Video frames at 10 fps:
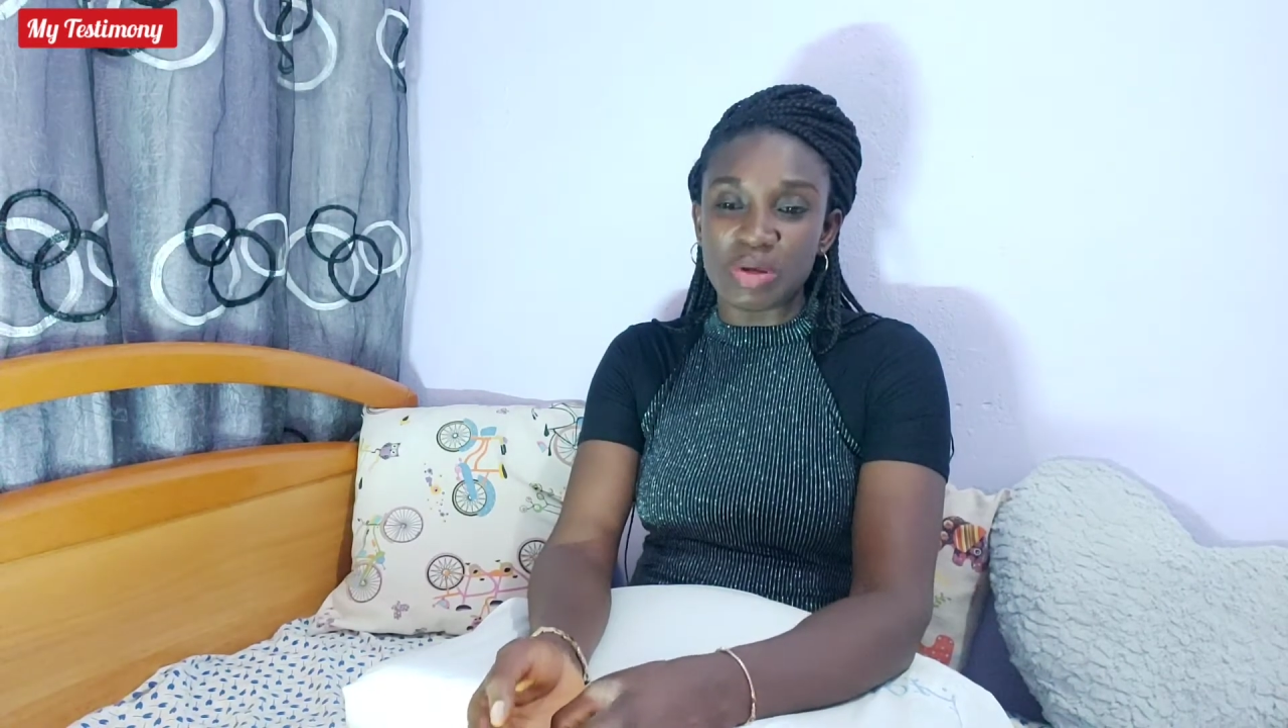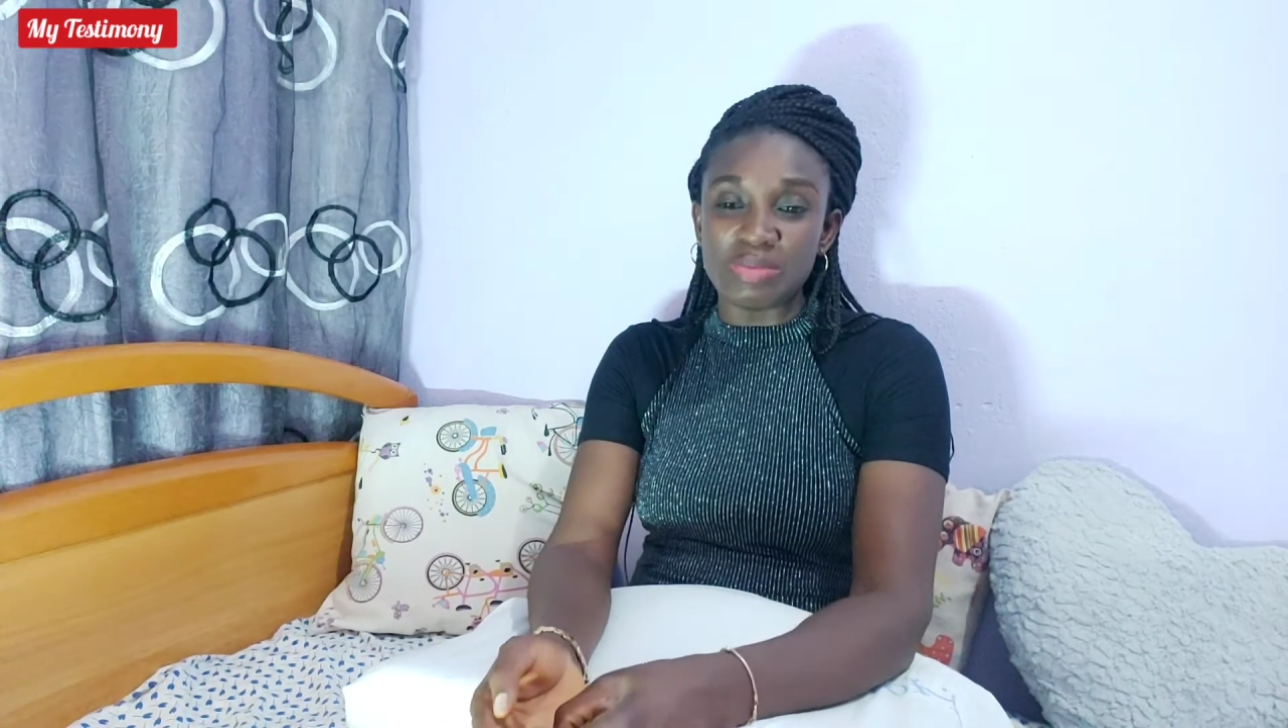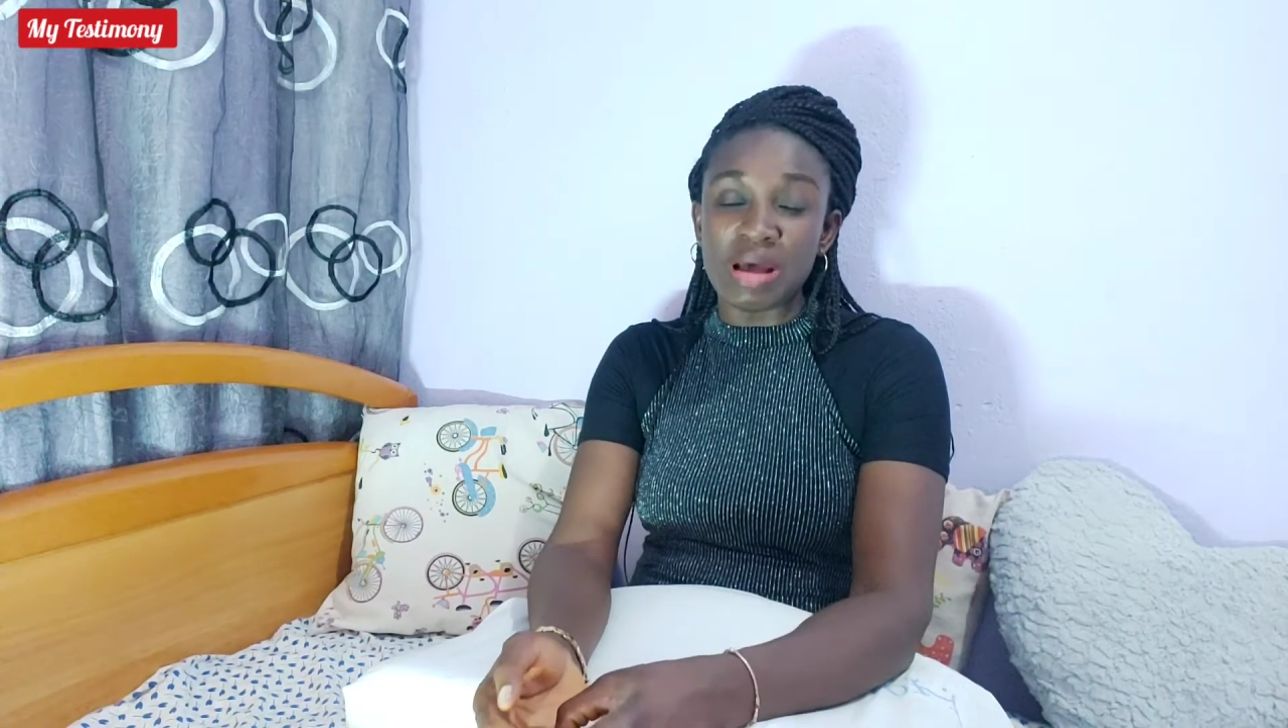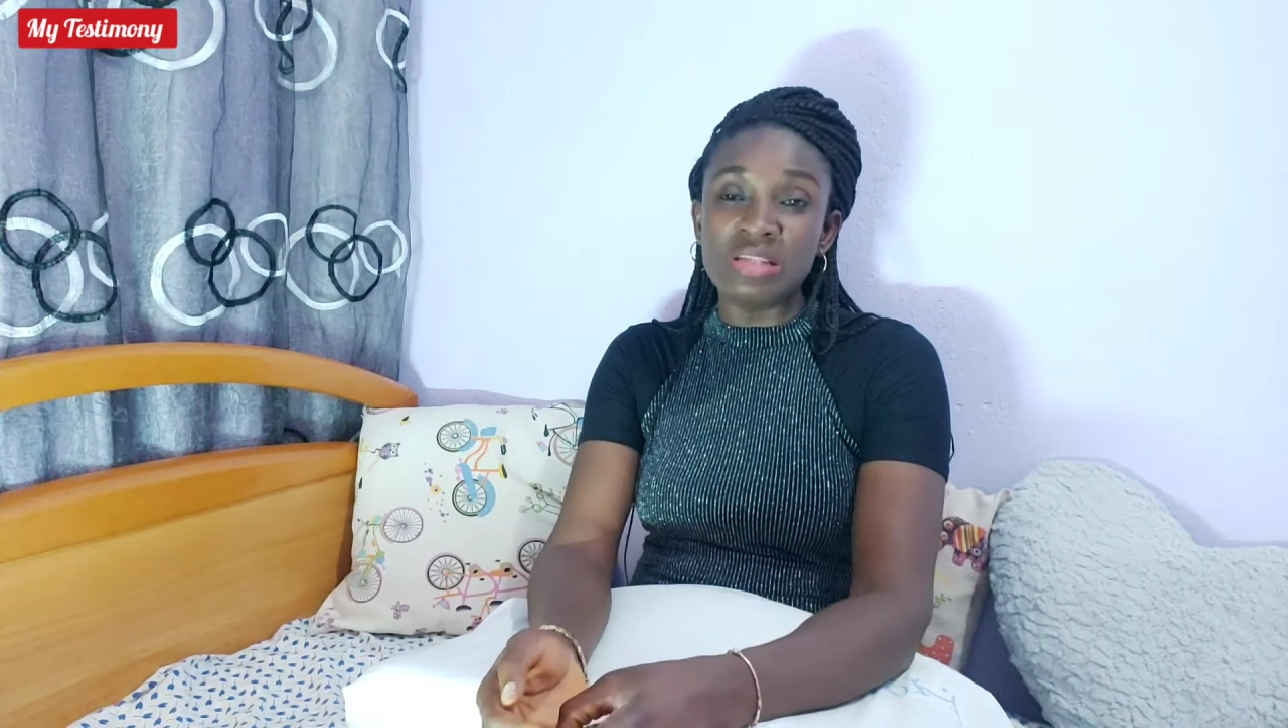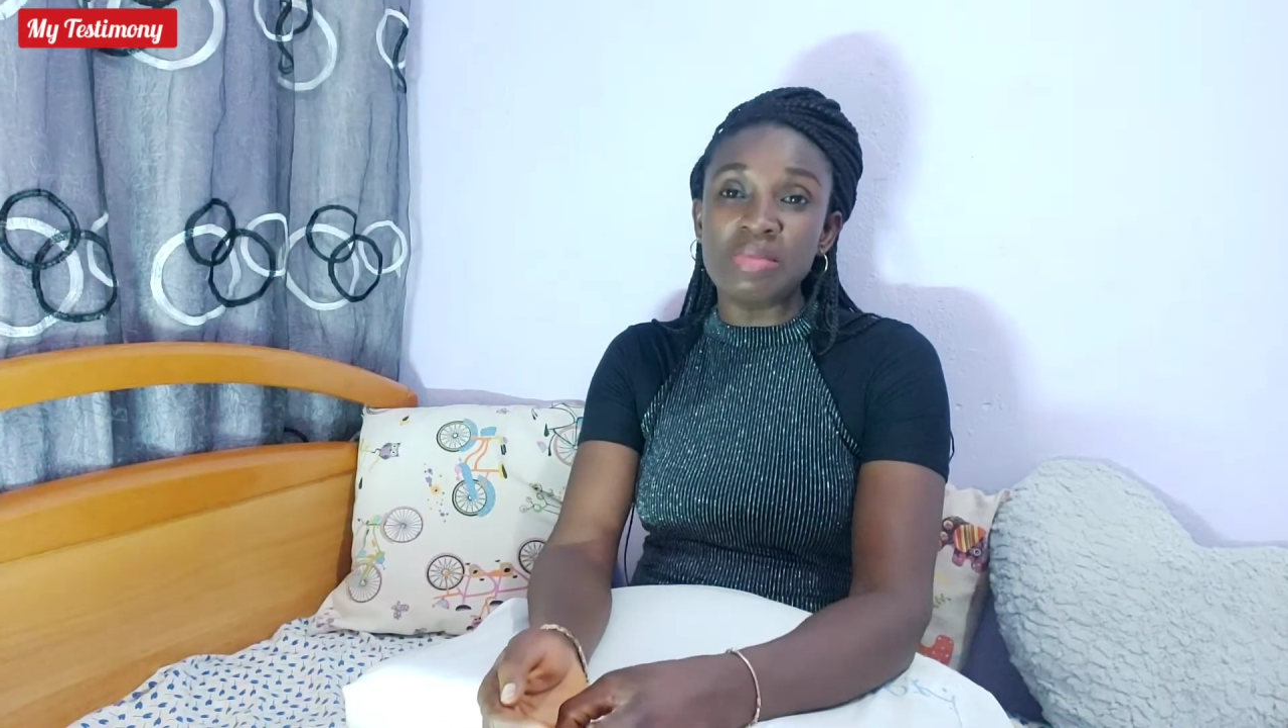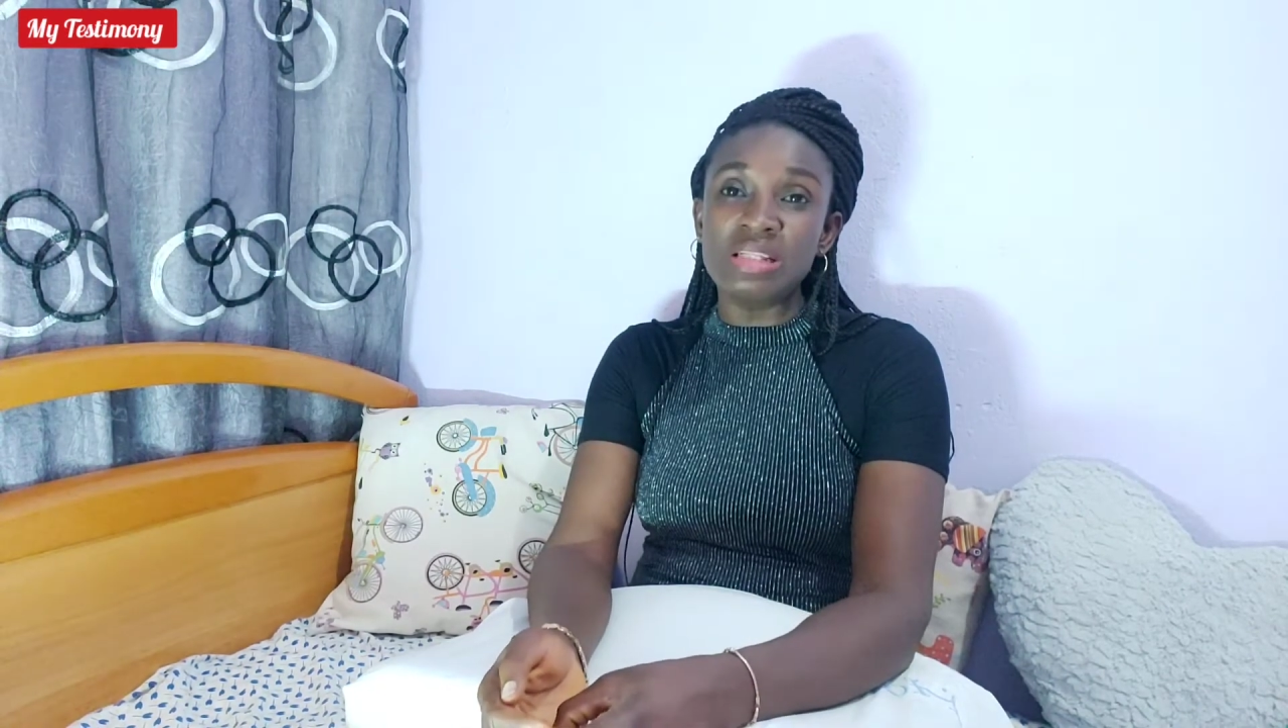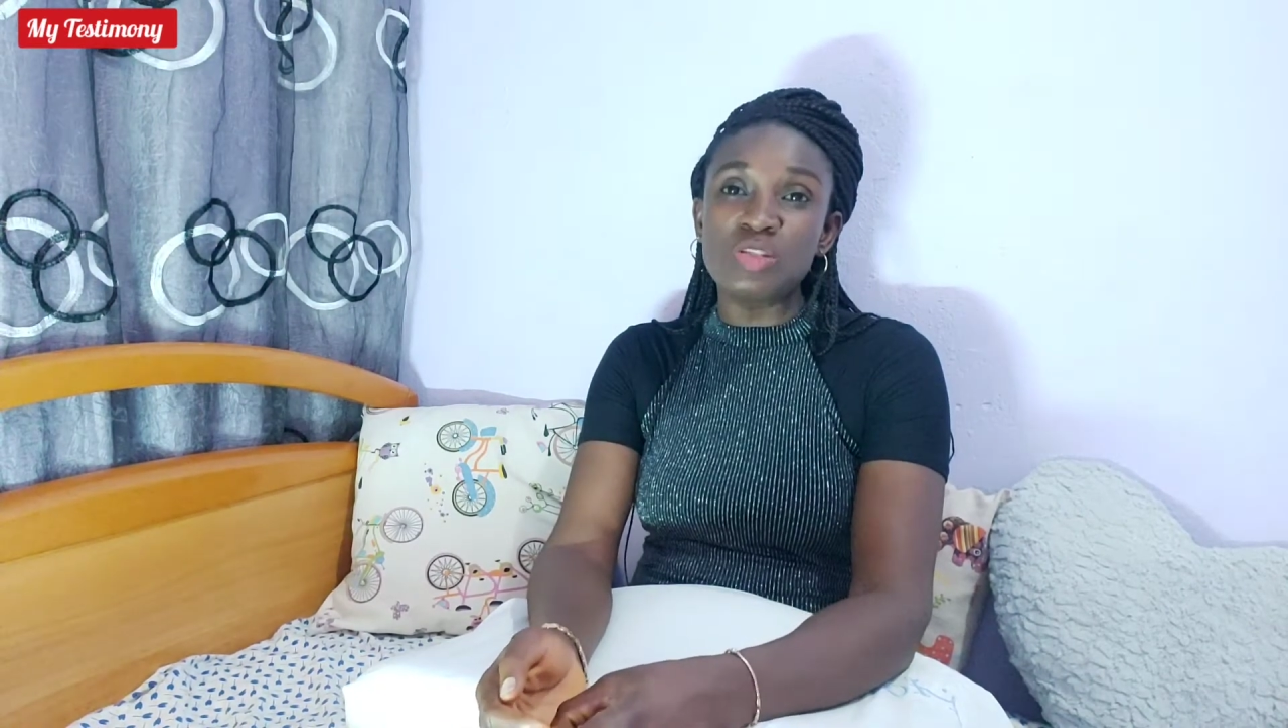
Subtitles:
because my husband